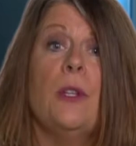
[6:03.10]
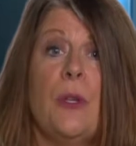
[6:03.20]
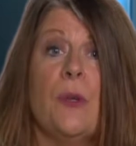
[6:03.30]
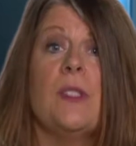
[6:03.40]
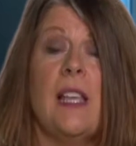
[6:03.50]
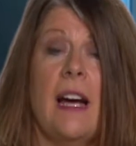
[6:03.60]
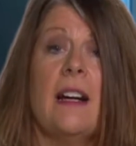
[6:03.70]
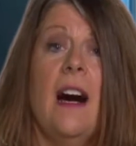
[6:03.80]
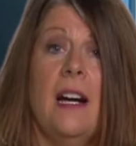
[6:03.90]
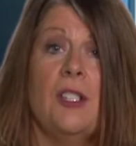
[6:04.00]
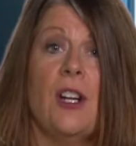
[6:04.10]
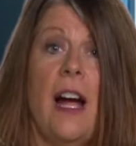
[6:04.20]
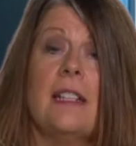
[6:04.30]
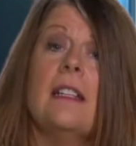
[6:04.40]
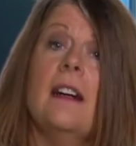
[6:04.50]
use that
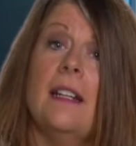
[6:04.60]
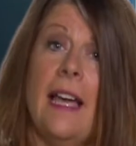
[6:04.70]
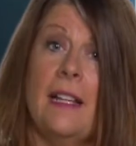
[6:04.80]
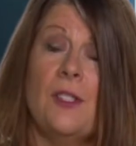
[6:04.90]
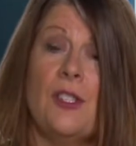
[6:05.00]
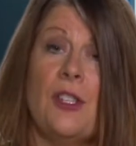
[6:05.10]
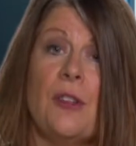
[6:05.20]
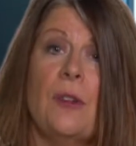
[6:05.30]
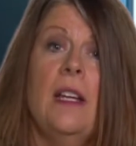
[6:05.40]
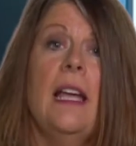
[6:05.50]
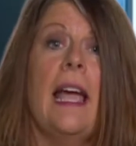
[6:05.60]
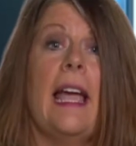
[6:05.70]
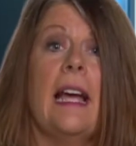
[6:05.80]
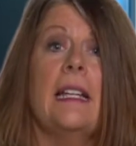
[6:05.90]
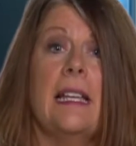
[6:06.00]
contract against you
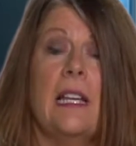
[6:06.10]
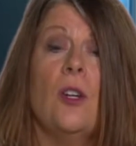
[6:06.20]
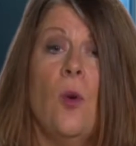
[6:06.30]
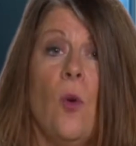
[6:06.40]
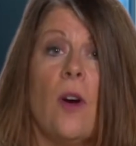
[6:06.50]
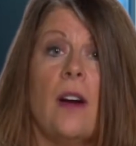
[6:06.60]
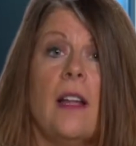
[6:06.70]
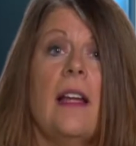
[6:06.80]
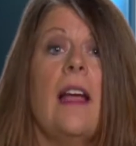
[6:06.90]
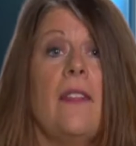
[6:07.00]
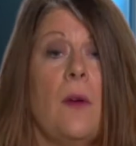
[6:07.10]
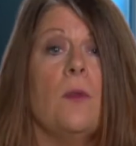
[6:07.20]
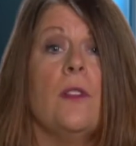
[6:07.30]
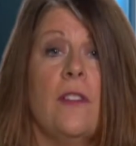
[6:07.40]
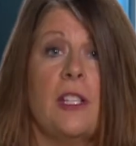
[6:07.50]
and in court, and they
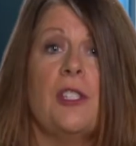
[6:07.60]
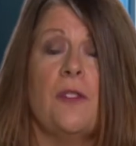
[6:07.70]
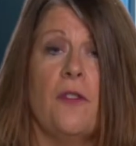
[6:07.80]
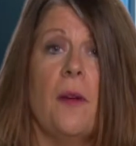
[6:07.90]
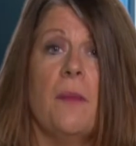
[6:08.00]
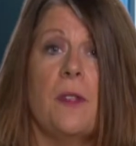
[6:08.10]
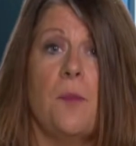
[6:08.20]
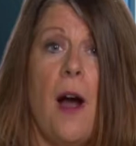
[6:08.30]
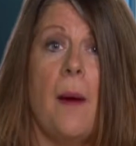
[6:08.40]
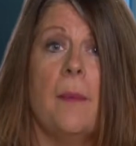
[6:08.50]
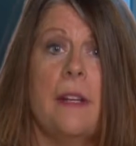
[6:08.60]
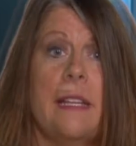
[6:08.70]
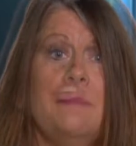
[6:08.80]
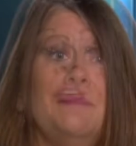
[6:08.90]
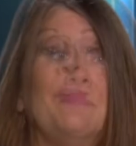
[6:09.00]
will evict you from this
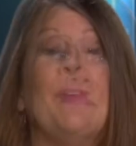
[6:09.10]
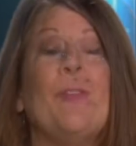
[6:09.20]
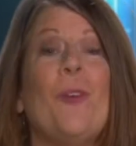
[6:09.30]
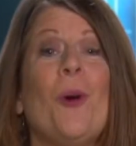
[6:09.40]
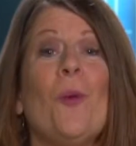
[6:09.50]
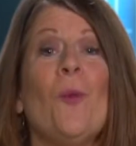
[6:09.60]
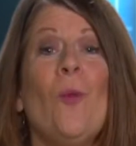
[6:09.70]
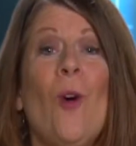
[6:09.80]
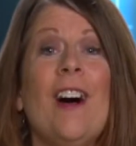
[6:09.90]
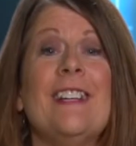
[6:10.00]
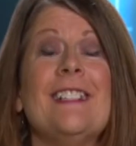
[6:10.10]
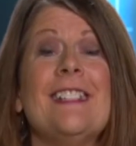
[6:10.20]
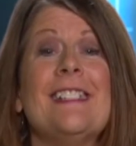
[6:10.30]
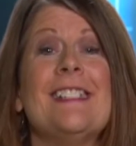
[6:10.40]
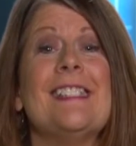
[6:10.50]
property. Before
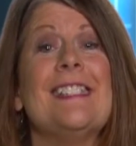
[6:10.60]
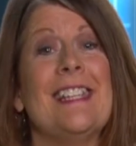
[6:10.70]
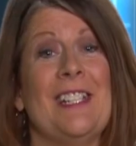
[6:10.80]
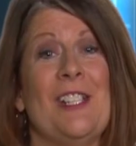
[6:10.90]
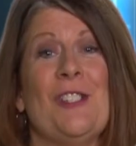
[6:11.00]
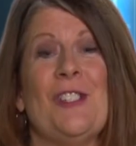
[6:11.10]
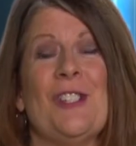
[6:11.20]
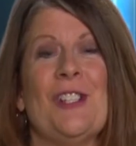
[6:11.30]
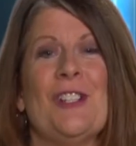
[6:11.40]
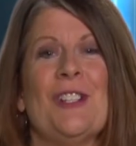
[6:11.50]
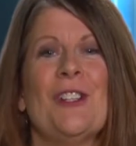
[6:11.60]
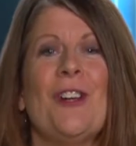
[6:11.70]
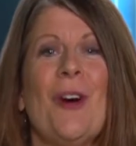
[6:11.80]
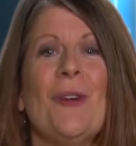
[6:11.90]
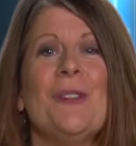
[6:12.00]
one signature
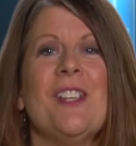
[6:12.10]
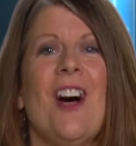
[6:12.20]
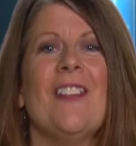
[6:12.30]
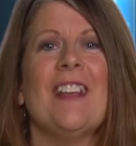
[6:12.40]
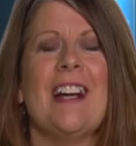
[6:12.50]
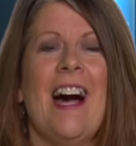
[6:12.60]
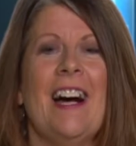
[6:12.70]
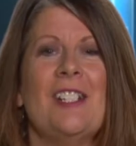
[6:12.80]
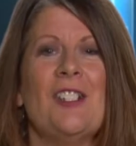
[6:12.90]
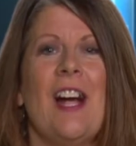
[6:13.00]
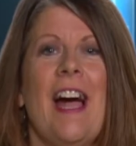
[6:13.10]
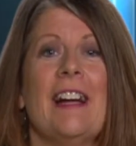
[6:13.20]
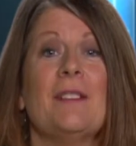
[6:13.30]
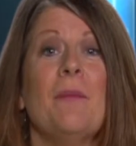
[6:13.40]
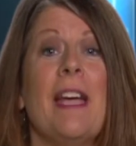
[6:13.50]
goes on the
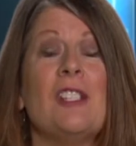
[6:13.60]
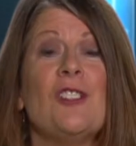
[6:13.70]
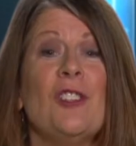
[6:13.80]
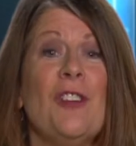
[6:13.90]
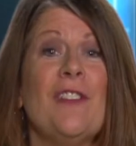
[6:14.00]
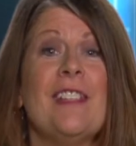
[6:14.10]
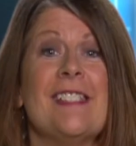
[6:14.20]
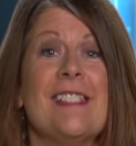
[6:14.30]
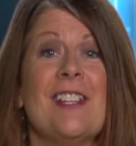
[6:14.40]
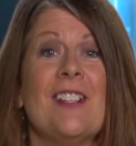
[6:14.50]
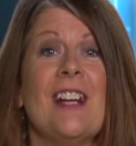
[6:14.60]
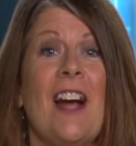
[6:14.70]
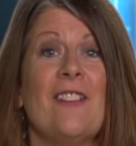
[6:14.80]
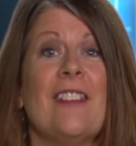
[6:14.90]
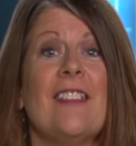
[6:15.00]
contract, make sure you've considered
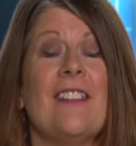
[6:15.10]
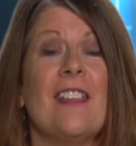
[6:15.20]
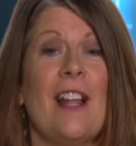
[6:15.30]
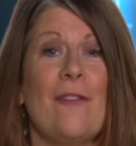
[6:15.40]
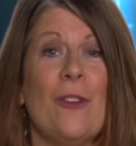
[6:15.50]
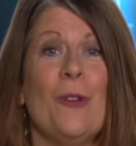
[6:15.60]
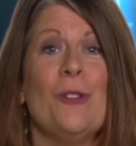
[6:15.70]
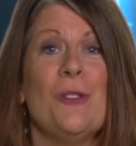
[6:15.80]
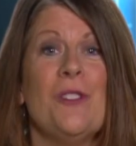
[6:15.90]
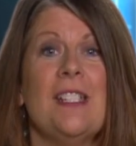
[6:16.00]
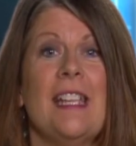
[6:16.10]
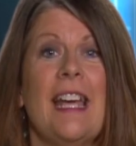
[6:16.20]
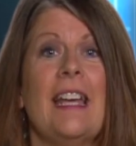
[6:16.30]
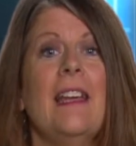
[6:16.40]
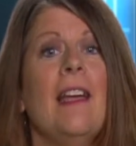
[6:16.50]
everything that I've told you
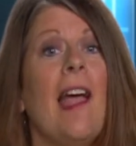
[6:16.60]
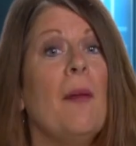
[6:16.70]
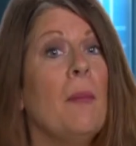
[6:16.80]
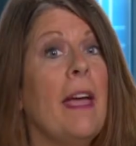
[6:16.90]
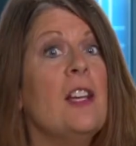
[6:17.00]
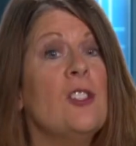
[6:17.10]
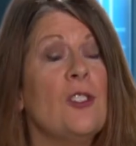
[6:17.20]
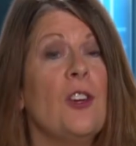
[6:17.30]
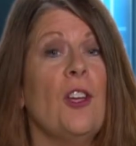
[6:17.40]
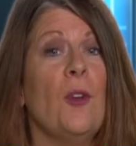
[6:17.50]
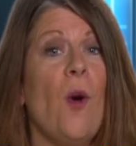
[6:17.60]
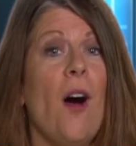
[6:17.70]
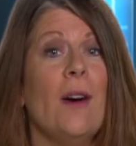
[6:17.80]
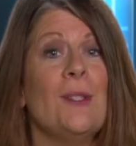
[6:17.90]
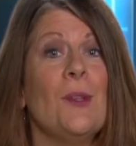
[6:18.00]
today, and make sure you
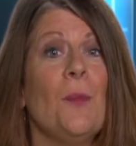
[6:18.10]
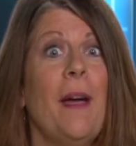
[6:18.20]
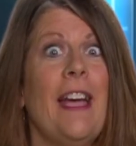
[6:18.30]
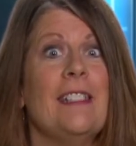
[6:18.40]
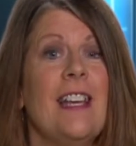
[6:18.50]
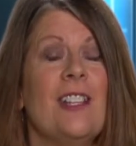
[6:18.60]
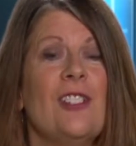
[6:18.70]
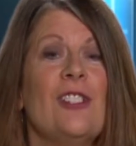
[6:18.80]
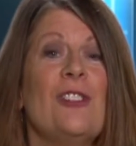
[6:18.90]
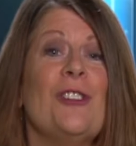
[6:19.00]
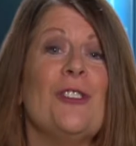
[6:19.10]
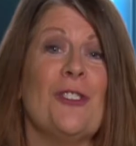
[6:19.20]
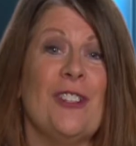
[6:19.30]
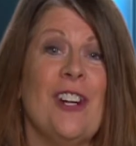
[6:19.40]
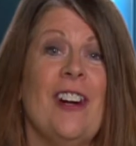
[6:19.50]
also pay attention to
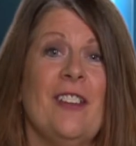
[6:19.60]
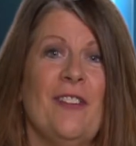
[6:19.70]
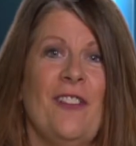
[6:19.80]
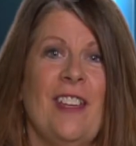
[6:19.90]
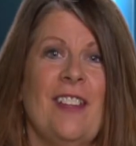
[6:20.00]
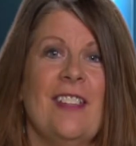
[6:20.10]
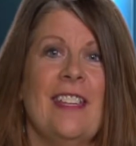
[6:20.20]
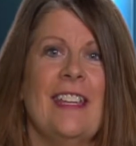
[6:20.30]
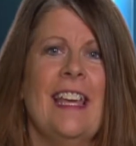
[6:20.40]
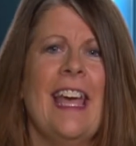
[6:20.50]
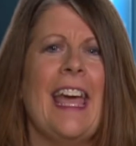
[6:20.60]
your gut feeling.